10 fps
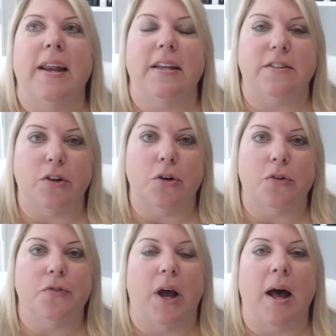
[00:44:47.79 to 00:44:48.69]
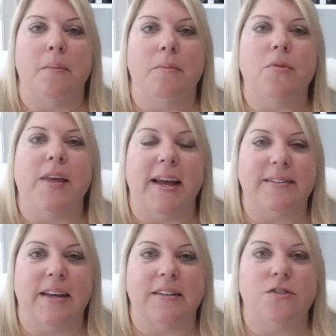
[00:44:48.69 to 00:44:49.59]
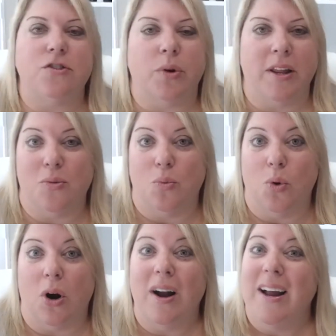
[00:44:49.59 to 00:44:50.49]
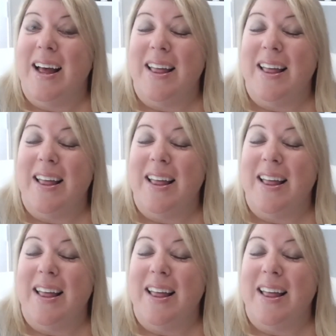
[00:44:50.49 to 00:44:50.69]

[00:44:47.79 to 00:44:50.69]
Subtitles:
had served the SS during the war.